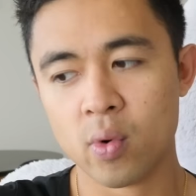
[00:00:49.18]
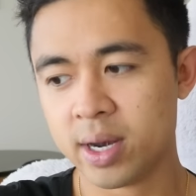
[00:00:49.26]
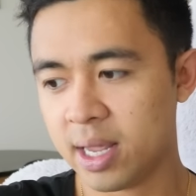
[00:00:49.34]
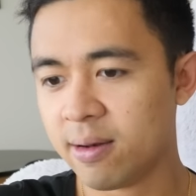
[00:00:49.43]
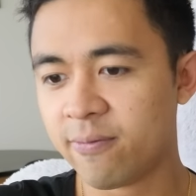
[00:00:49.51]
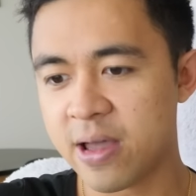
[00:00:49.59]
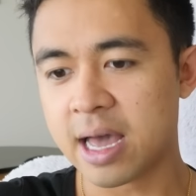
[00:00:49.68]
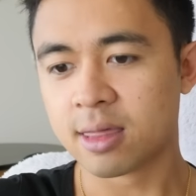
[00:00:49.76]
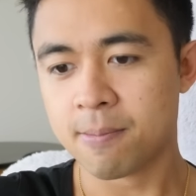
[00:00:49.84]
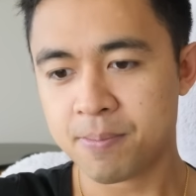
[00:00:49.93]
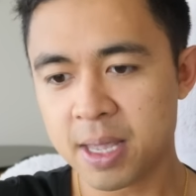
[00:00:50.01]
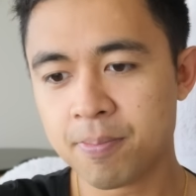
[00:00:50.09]
When in fact,
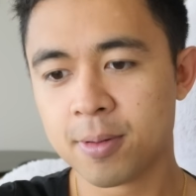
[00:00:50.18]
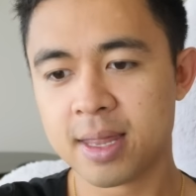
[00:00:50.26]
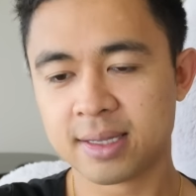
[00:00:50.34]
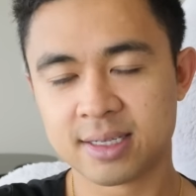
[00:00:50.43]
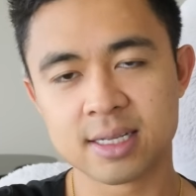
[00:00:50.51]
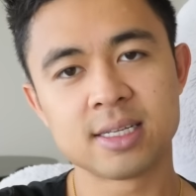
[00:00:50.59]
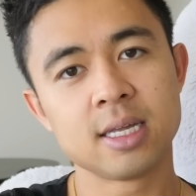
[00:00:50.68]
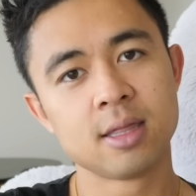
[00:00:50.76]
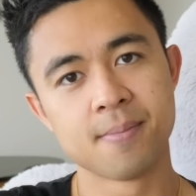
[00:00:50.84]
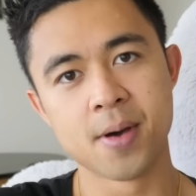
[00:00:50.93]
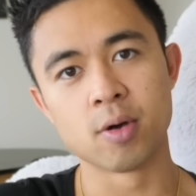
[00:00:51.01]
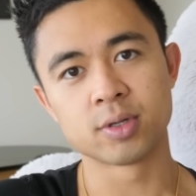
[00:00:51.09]
the people that succeed
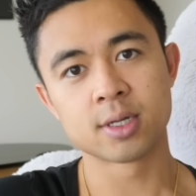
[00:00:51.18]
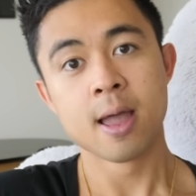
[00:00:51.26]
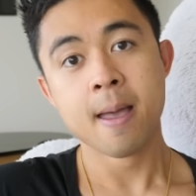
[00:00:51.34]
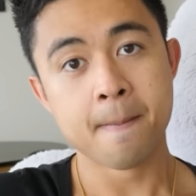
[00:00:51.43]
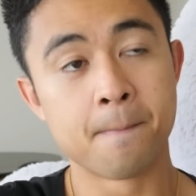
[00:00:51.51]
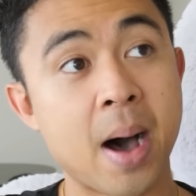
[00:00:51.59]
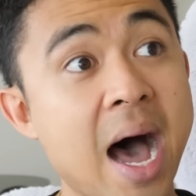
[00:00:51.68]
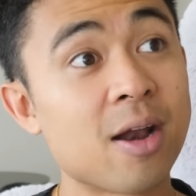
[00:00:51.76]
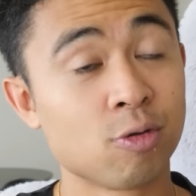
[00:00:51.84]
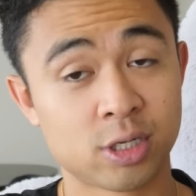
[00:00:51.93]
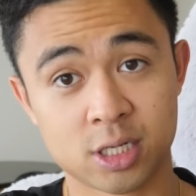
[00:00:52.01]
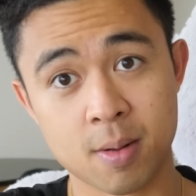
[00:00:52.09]
the most
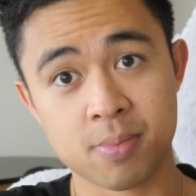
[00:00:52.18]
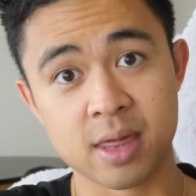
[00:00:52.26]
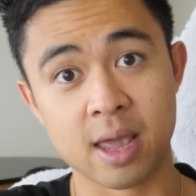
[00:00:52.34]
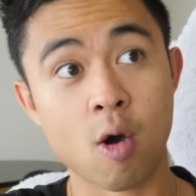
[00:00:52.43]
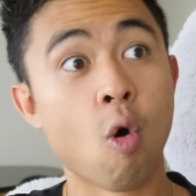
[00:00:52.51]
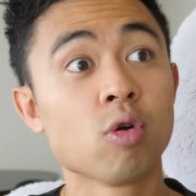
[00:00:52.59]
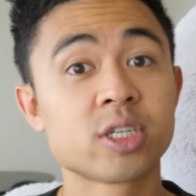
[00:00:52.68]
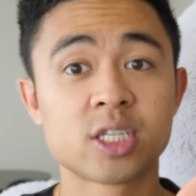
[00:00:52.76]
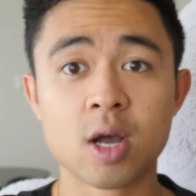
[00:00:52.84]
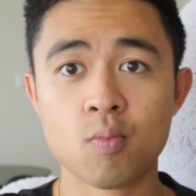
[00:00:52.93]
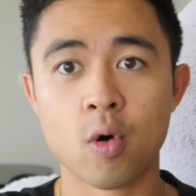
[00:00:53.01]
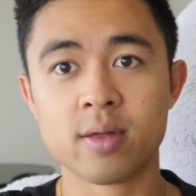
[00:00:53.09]
model something or
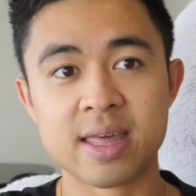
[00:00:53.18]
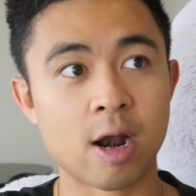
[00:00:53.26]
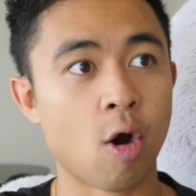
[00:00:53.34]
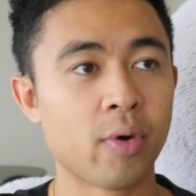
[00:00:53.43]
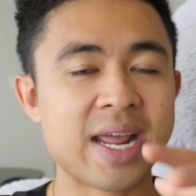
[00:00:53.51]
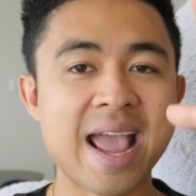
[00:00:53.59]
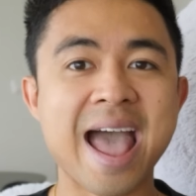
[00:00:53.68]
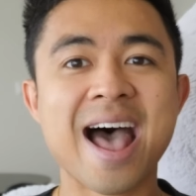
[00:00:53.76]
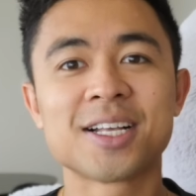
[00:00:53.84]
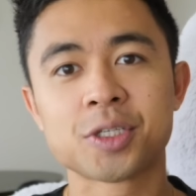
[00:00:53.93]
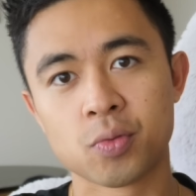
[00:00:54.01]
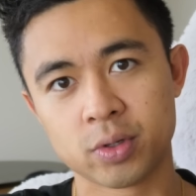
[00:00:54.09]
someone that already
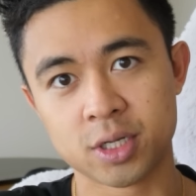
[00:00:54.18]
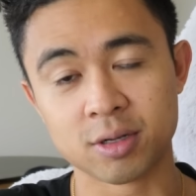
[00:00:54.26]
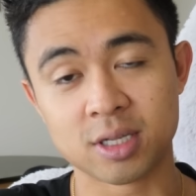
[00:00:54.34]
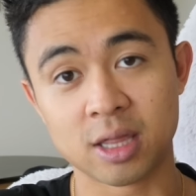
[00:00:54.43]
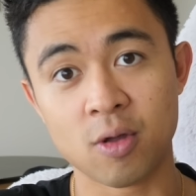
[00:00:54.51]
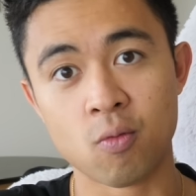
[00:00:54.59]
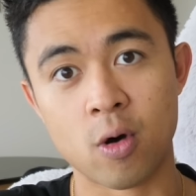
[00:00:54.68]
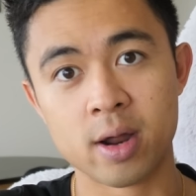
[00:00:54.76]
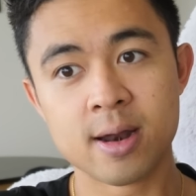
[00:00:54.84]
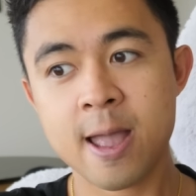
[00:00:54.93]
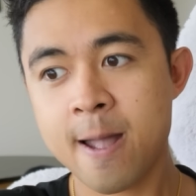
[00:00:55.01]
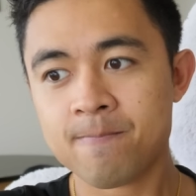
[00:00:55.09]
has the result that they
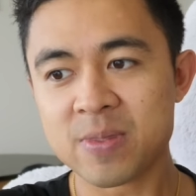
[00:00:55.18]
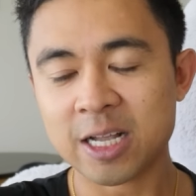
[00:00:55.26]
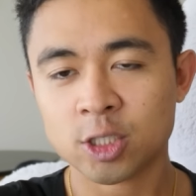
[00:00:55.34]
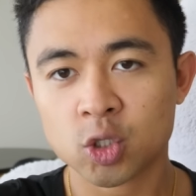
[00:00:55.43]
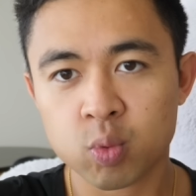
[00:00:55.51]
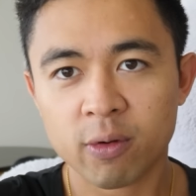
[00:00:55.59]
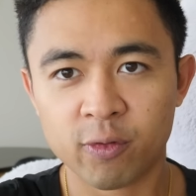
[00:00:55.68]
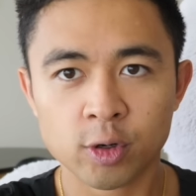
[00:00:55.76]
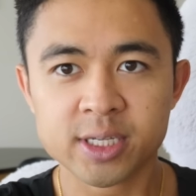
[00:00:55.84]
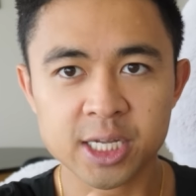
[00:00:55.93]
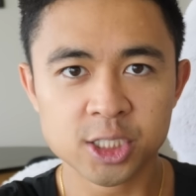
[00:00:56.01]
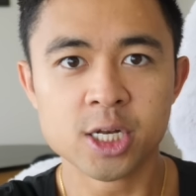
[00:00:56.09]
want and just
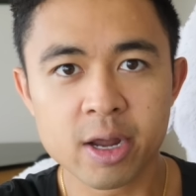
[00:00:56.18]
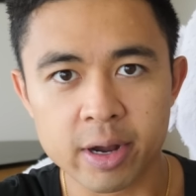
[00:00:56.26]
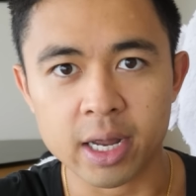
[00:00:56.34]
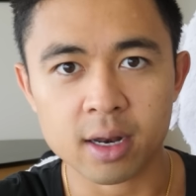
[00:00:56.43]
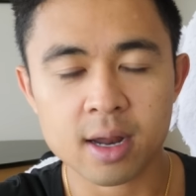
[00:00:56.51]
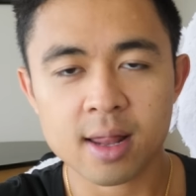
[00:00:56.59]
reverse engineer it.